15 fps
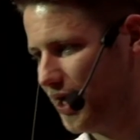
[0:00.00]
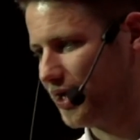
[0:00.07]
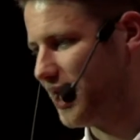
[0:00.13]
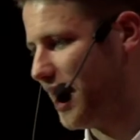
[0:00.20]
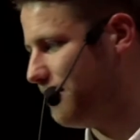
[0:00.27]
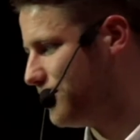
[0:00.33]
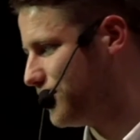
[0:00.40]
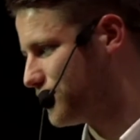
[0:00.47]

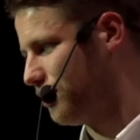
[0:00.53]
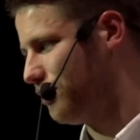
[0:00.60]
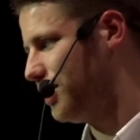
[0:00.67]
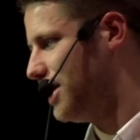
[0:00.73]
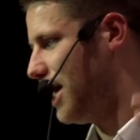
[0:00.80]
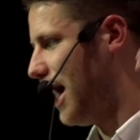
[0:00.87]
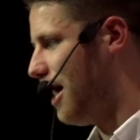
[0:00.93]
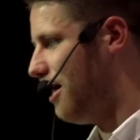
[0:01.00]
Gamers
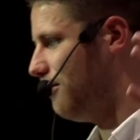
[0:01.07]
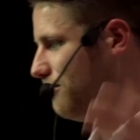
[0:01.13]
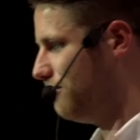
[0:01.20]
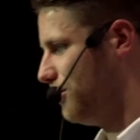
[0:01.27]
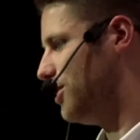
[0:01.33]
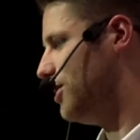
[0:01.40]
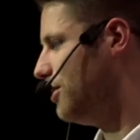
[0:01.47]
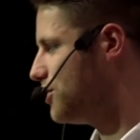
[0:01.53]
already have
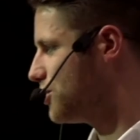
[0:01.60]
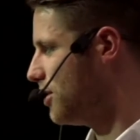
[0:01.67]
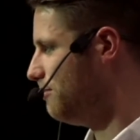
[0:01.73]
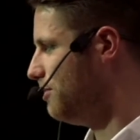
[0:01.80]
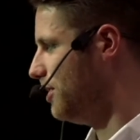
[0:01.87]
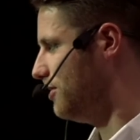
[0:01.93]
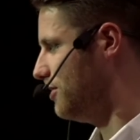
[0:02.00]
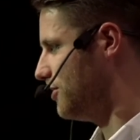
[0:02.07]
huge
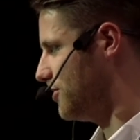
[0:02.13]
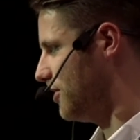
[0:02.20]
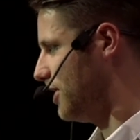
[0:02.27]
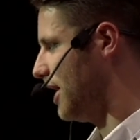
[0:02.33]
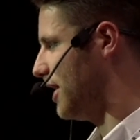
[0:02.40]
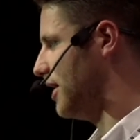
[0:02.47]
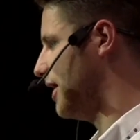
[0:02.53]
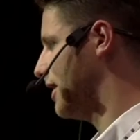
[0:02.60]
computers that they can